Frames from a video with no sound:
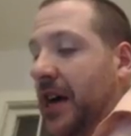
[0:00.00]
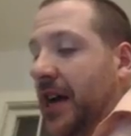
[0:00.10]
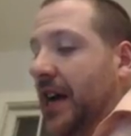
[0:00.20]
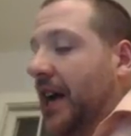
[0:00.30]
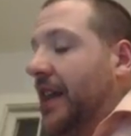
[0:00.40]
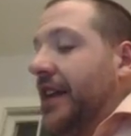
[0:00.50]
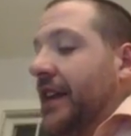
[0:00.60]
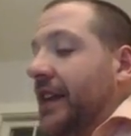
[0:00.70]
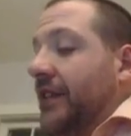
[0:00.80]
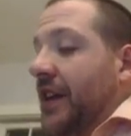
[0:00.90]
ion that
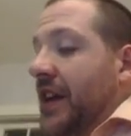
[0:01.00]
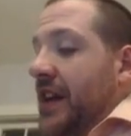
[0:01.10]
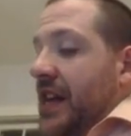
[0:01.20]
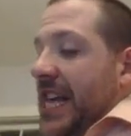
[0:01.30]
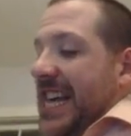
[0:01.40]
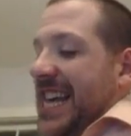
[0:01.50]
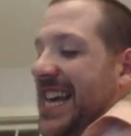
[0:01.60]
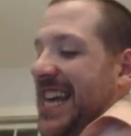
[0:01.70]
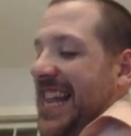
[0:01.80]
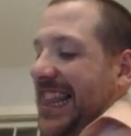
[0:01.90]
is
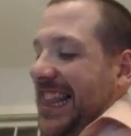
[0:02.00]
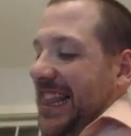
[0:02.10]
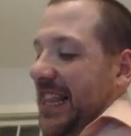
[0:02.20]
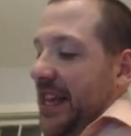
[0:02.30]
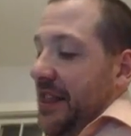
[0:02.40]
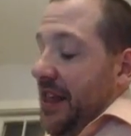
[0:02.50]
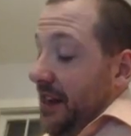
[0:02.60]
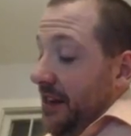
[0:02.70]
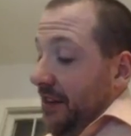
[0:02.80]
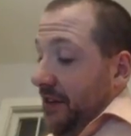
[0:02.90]
that
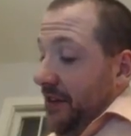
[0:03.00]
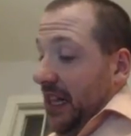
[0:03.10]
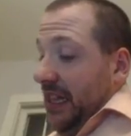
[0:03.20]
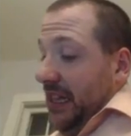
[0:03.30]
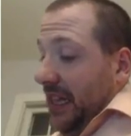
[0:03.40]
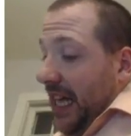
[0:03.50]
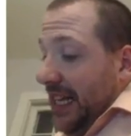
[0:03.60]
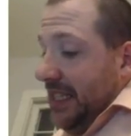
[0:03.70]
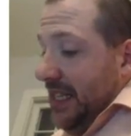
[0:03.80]
is less